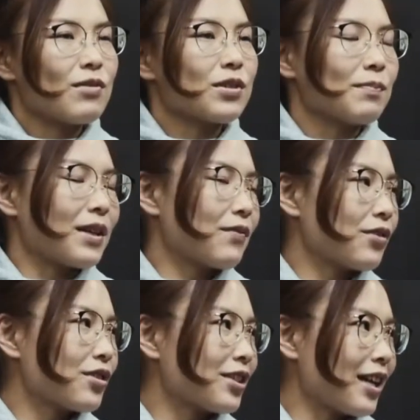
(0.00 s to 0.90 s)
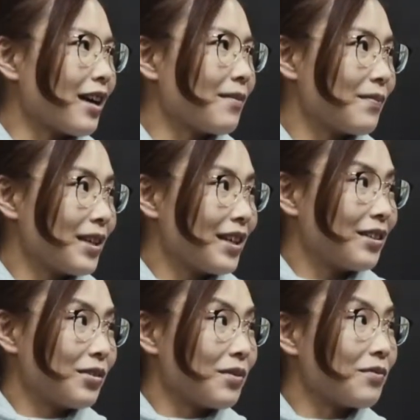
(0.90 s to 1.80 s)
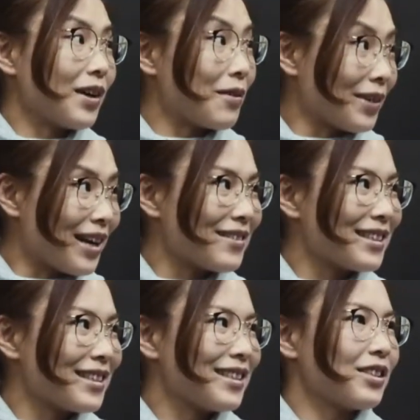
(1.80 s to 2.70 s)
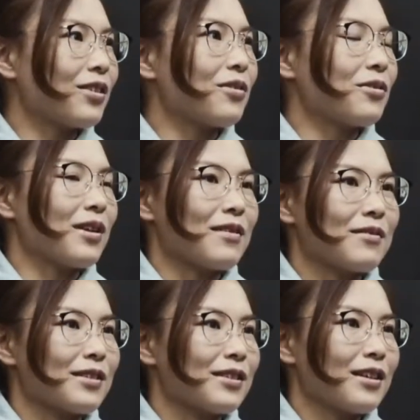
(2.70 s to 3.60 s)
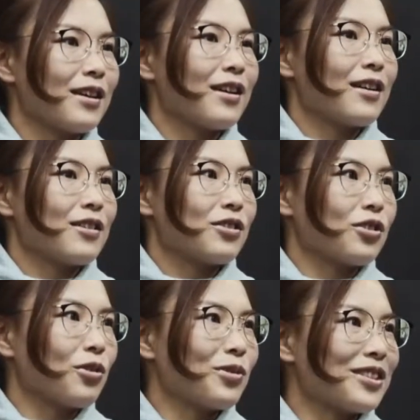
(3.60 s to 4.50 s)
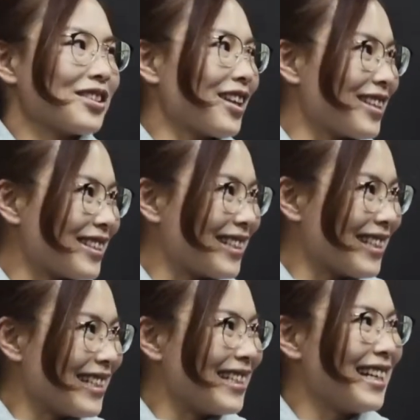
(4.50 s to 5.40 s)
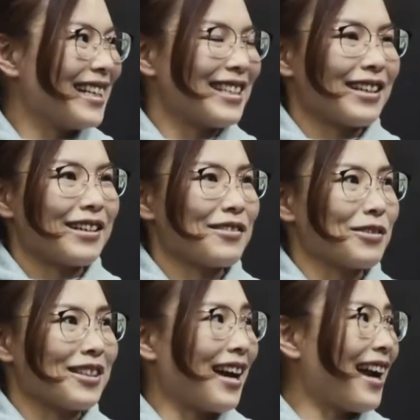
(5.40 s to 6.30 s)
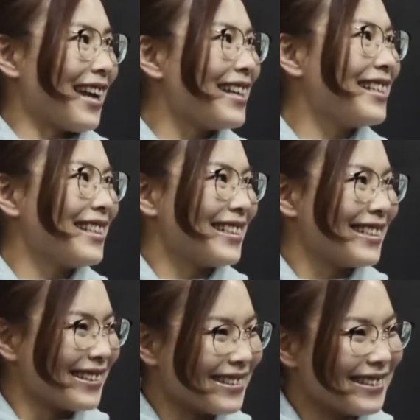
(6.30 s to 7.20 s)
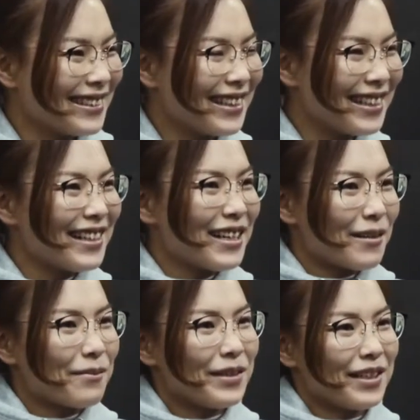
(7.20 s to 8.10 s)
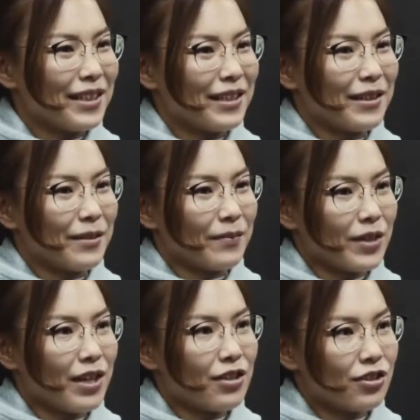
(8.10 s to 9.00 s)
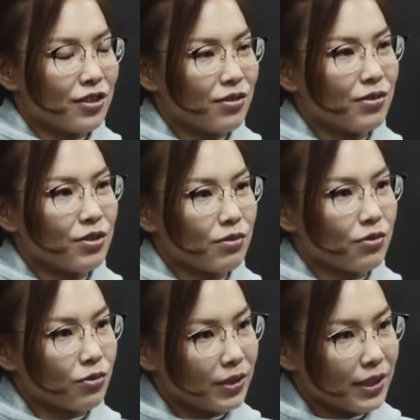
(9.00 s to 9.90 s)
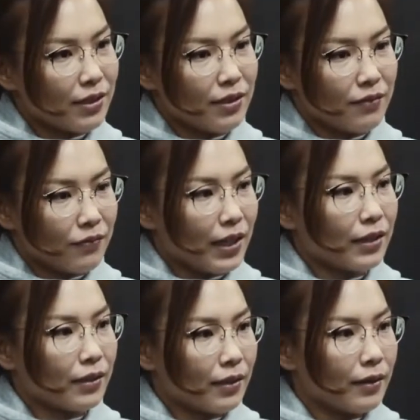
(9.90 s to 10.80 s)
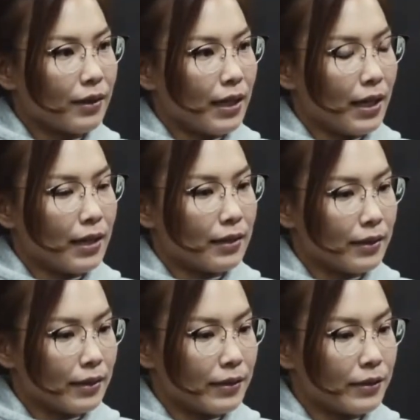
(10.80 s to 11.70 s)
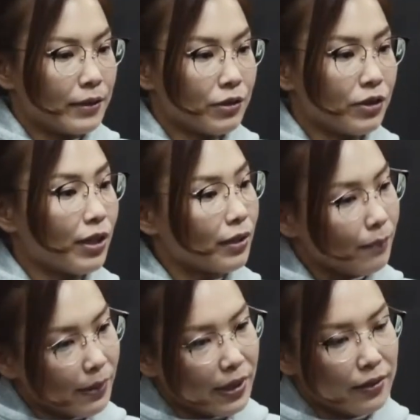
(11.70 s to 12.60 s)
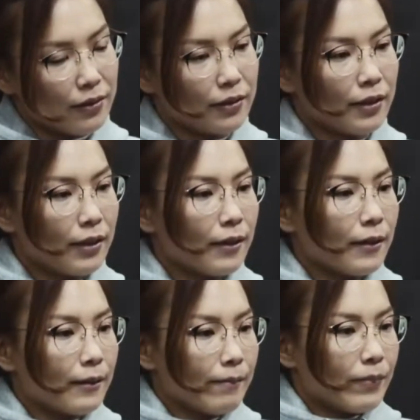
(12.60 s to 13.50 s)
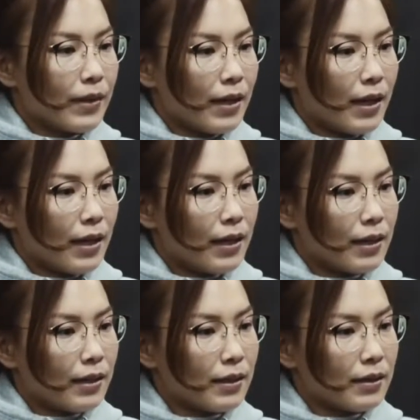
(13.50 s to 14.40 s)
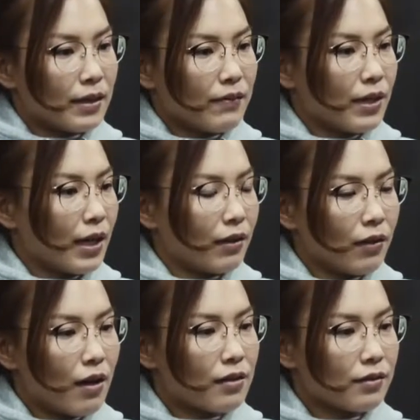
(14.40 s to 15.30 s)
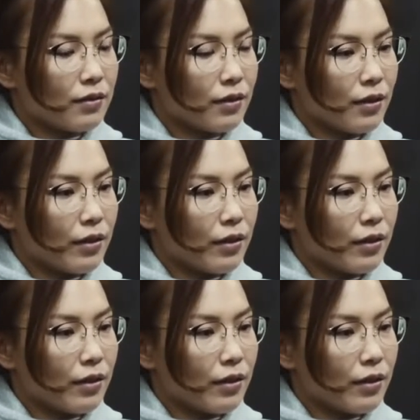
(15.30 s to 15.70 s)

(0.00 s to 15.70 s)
was my first time doing five rounds, so I was so exhausted. I thought I'll die. But yeah, she was a really good fighter, and she got the belt. And even I lost,